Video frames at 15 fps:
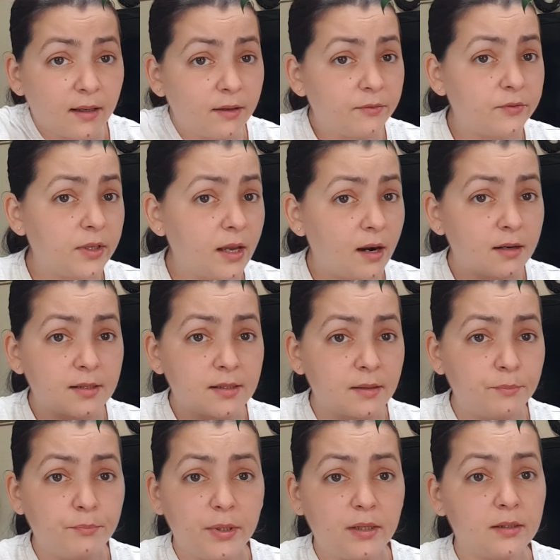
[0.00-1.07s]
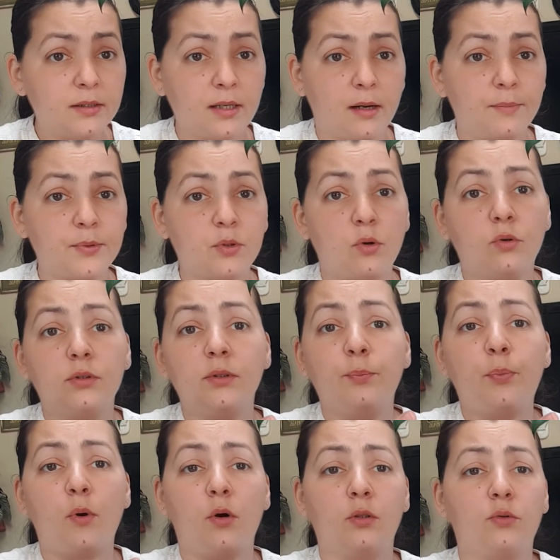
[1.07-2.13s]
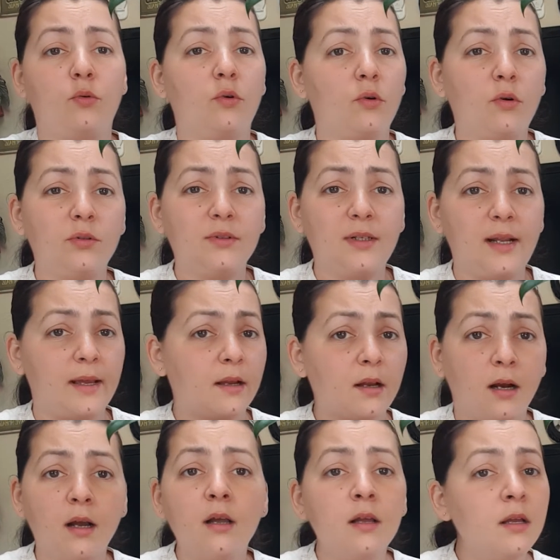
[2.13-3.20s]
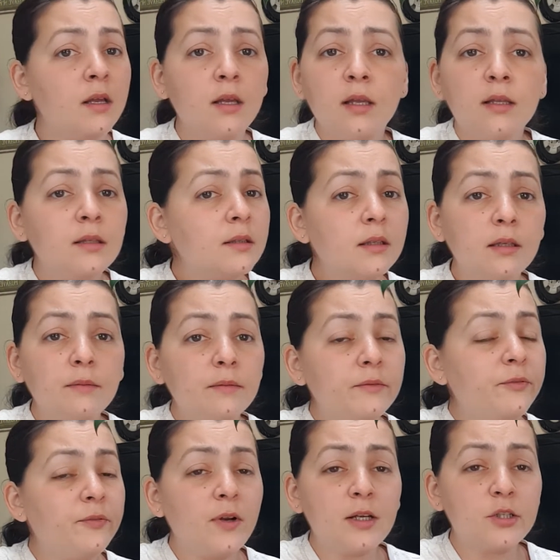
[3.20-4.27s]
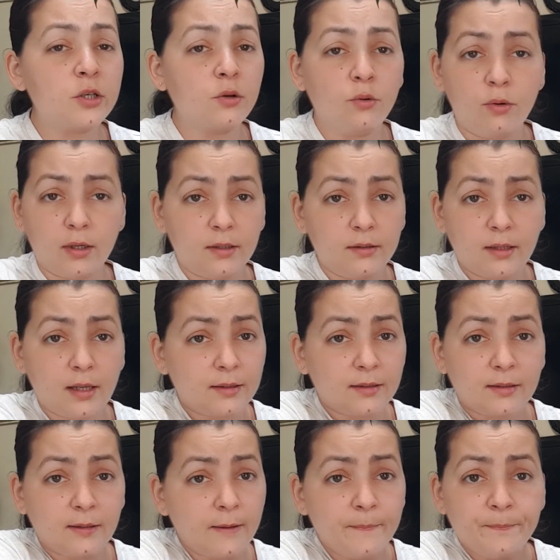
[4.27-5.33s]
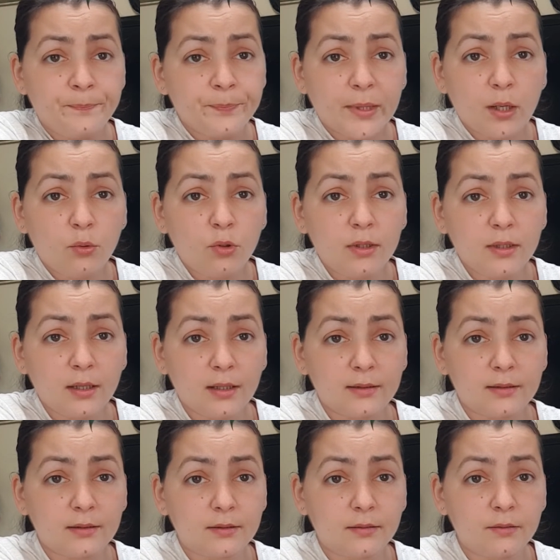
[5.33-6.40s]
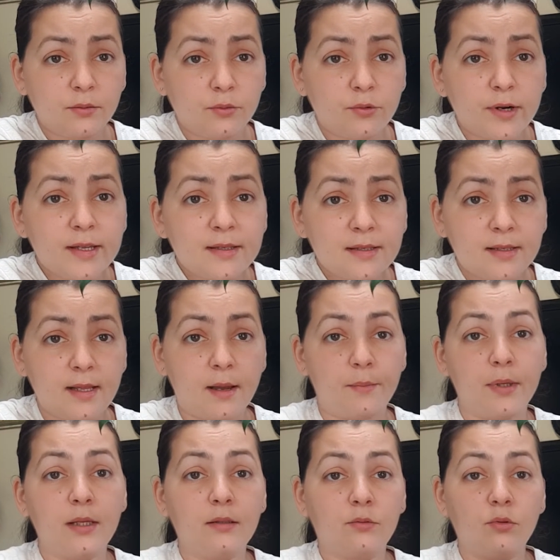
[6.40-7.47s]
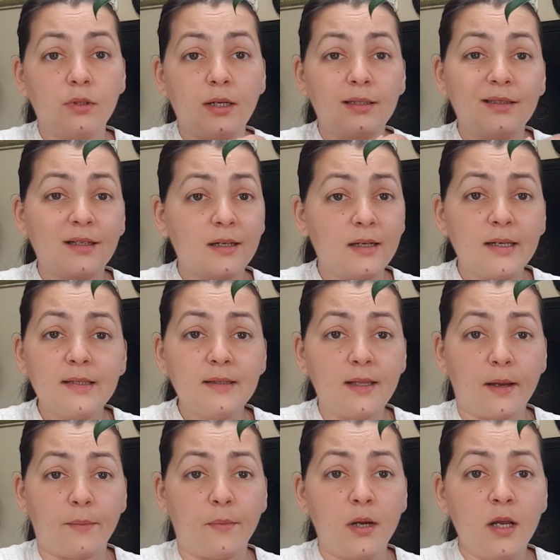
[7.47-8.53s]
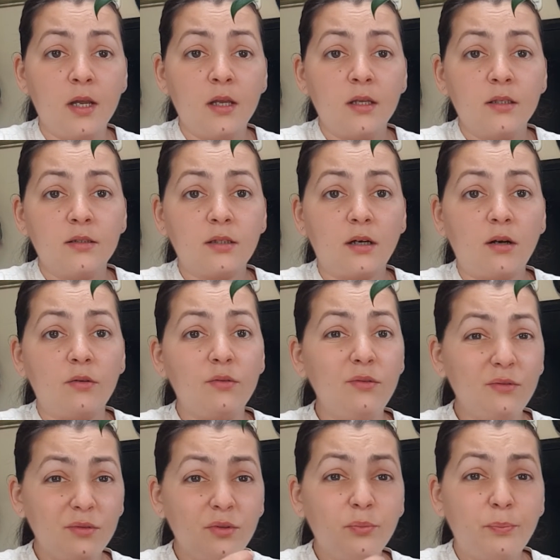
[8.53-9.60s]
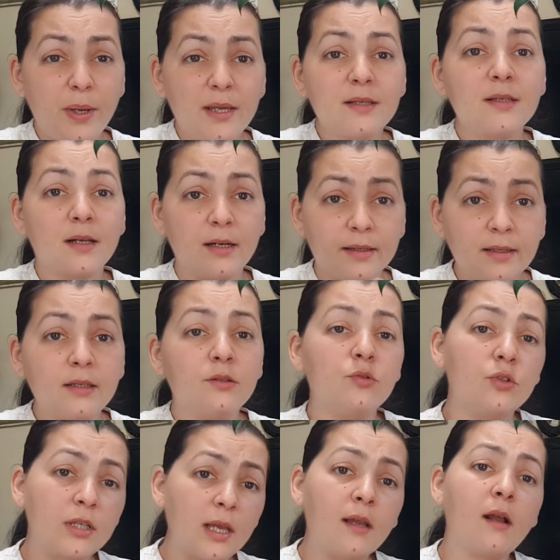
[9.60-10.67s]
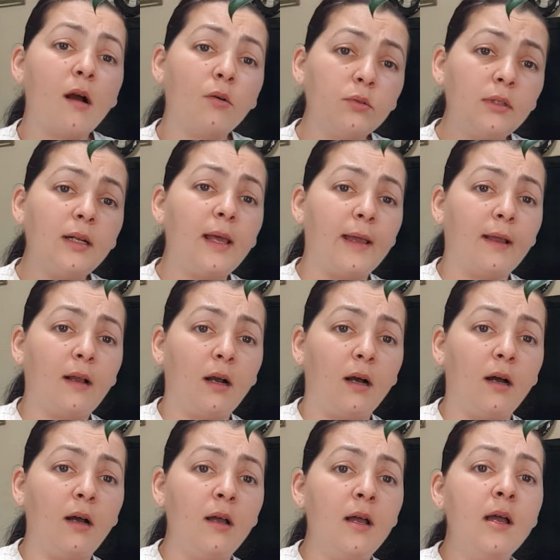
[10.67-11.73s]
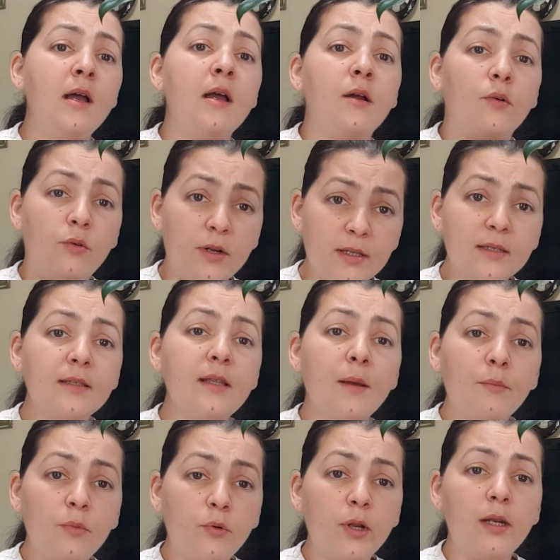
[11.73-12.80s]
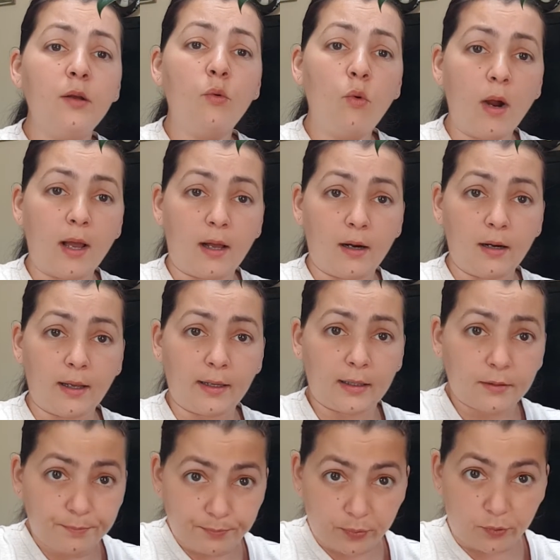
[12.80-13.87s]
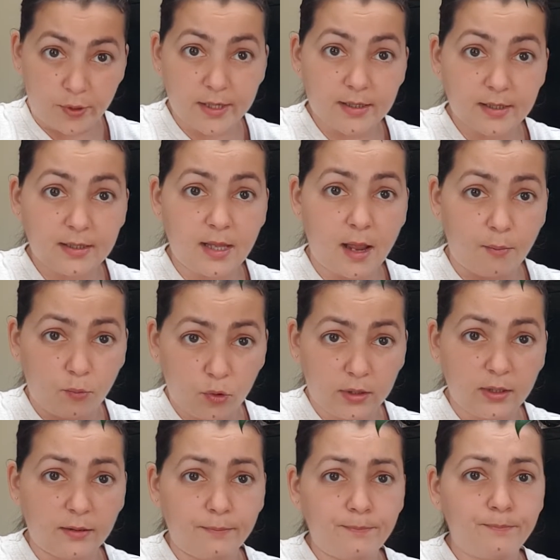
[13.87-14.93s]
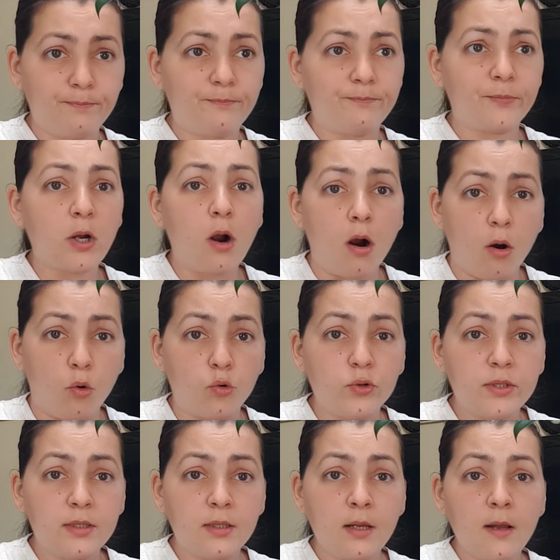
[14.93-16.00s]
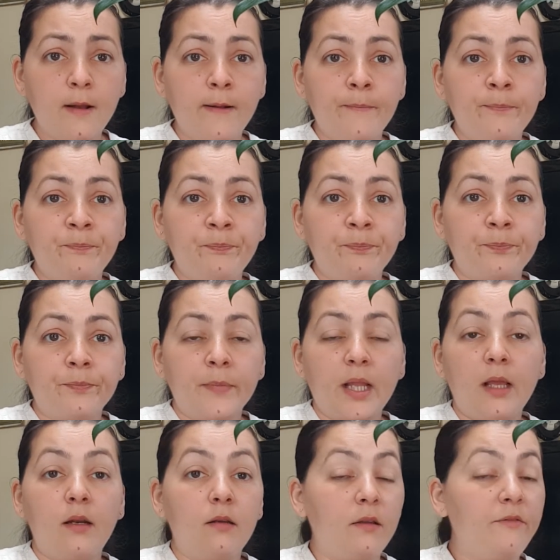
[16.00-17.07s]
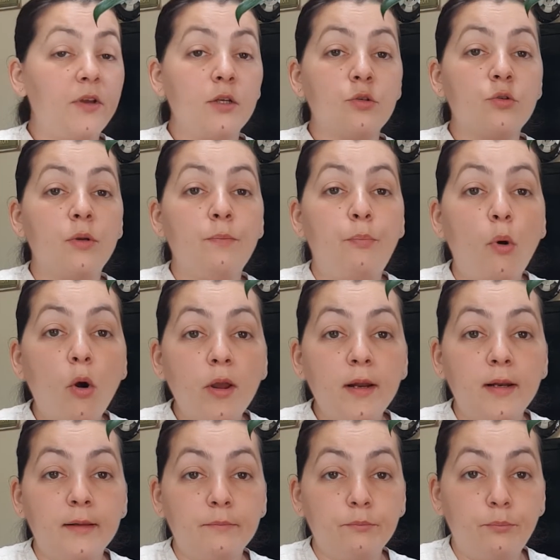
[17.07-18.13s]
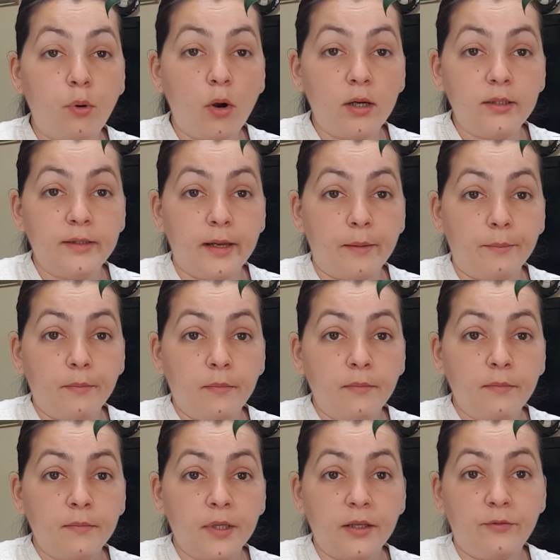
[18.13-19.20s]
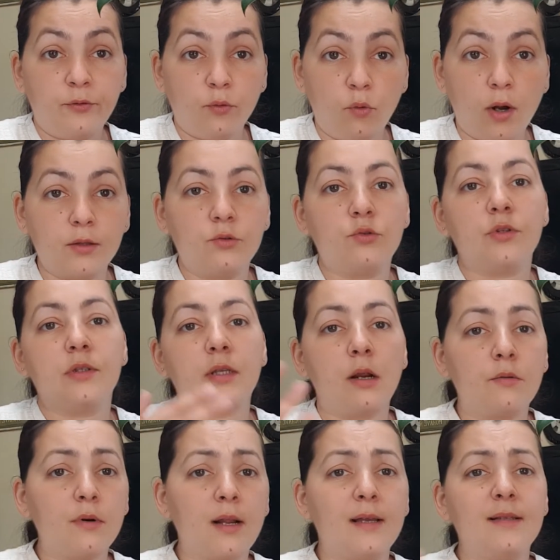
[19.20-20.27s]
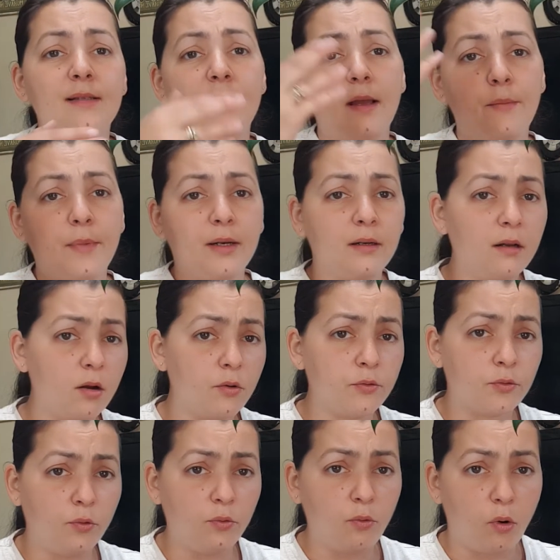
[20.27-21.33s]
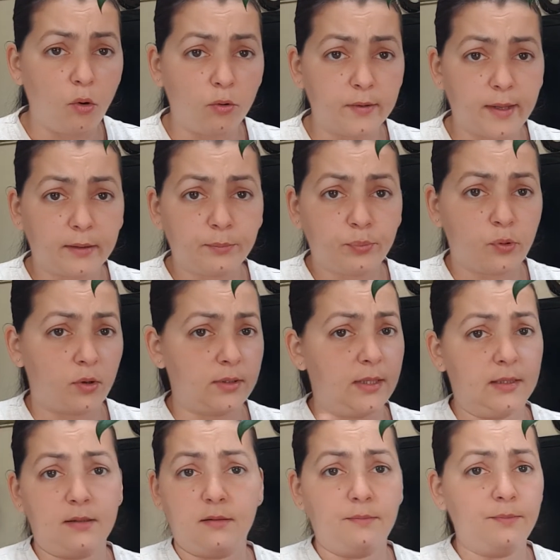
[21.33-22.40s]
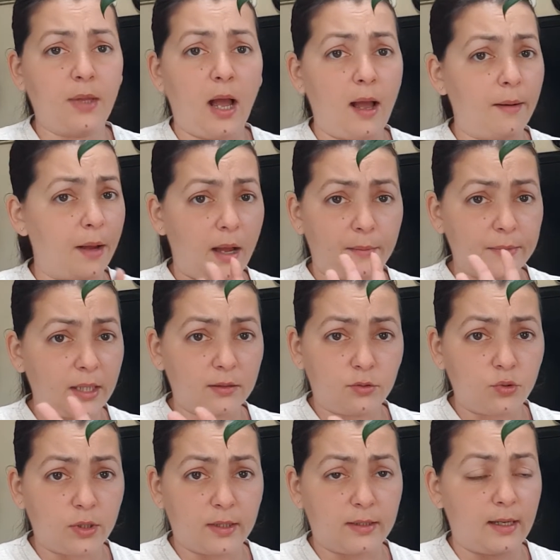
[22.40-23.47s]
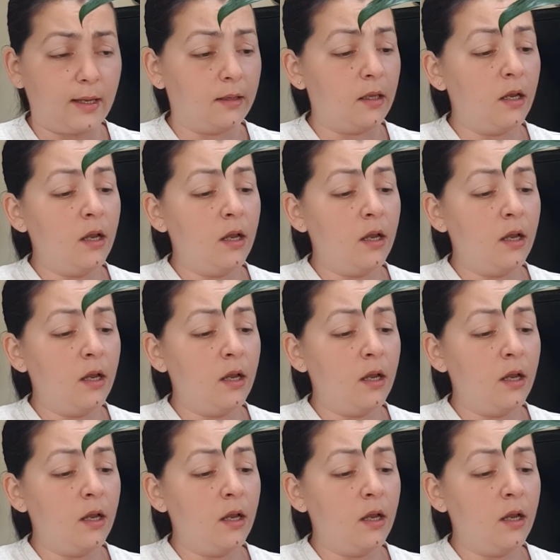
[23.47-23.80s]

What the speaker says: If there are some buildups on the pot or on the leca, flushing will not rinse them. It will not clean them. So you basically need to take out the leca, rinse them really well, like rinse them with a hose, and eventually boil them if you want to sterilize them and go through all that process. I'm not doing that.